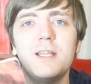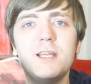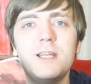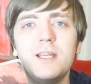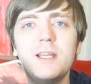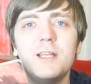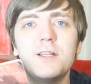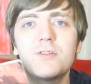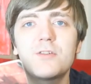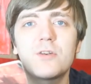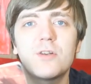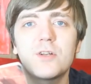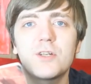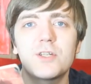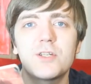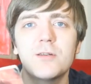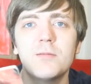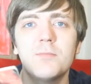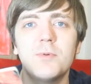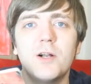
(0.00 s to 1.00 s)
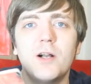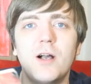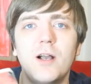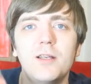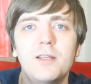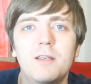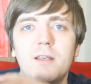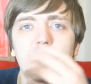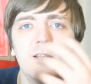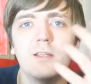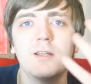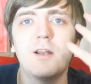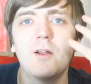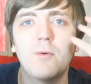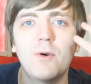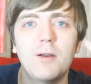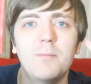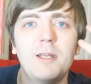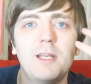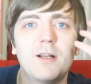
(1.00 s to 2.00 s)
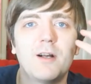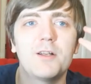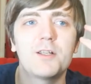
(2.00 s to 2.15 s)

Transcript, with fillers: the introduction, but I, you know what I mean.